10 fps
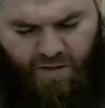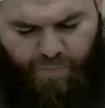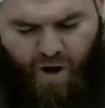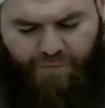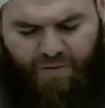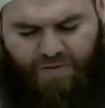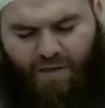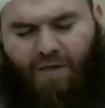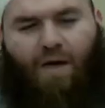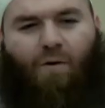Prophet
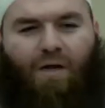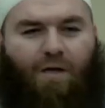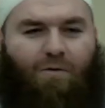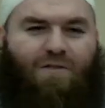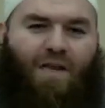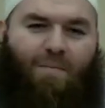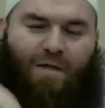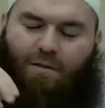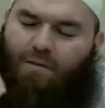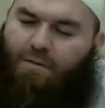sallallahu alaihi wasallam,
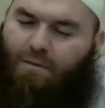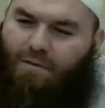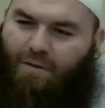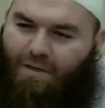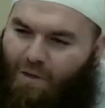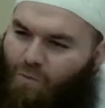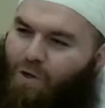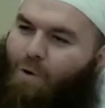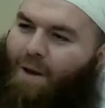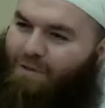again, we
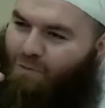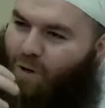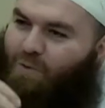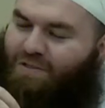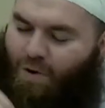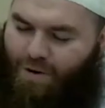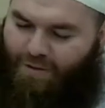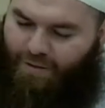go back to where we started,